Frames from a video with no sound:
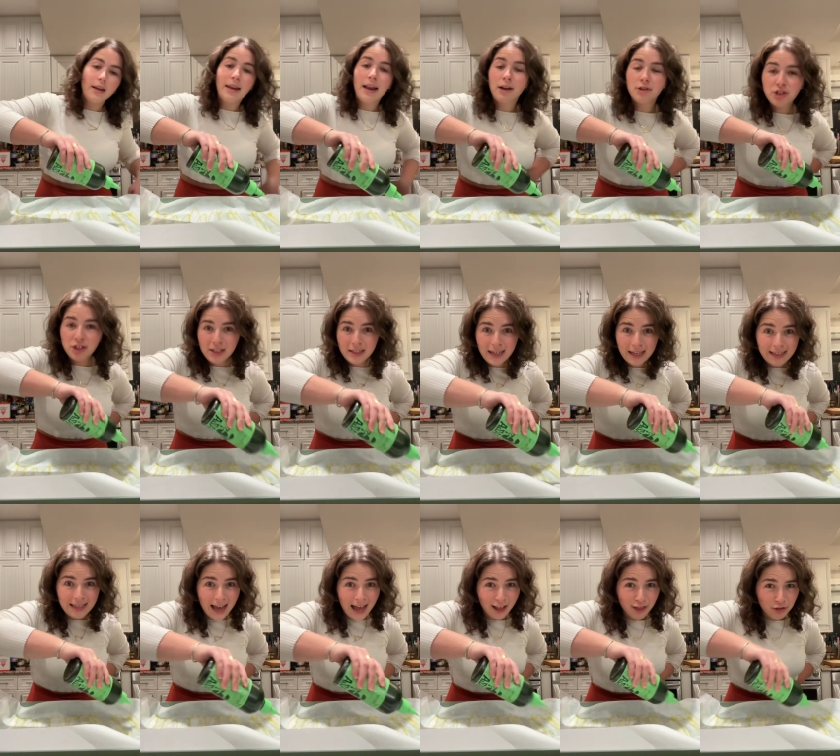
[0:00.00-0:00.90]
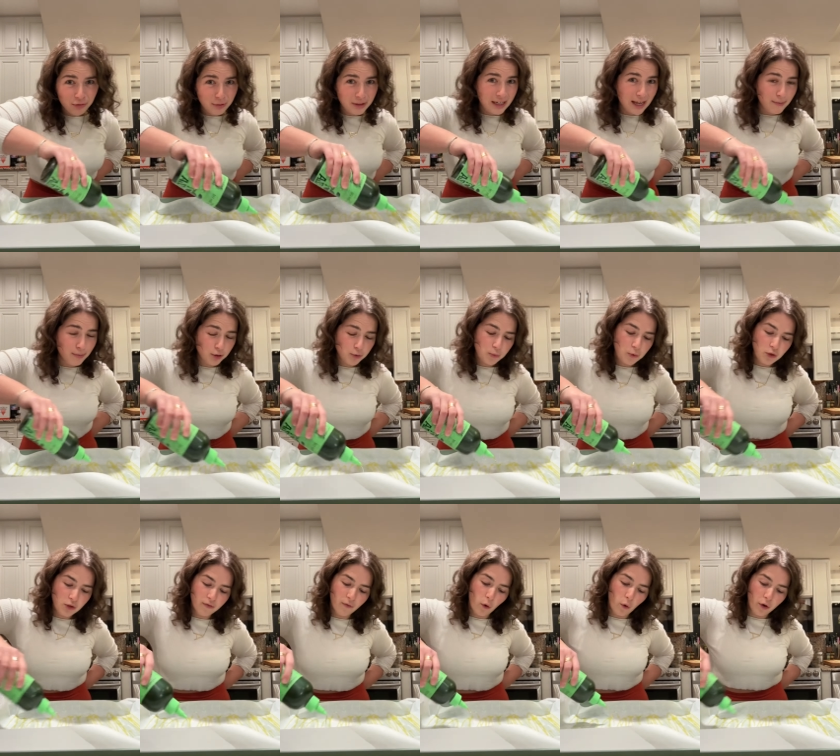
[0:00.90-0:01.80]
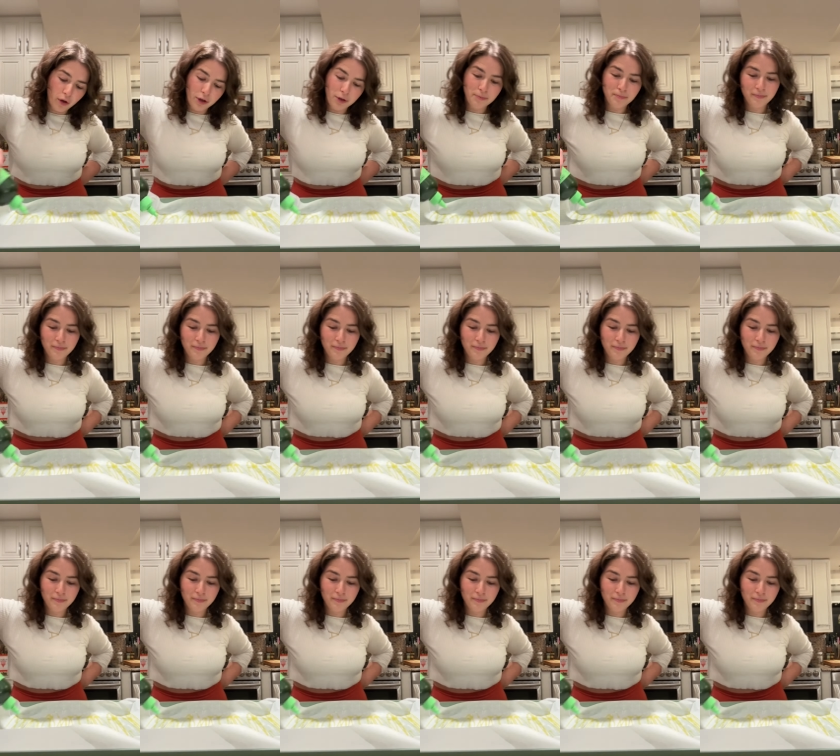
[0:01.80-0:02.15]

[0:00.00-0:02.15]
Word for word: Now she said to add three tablespoons of oil.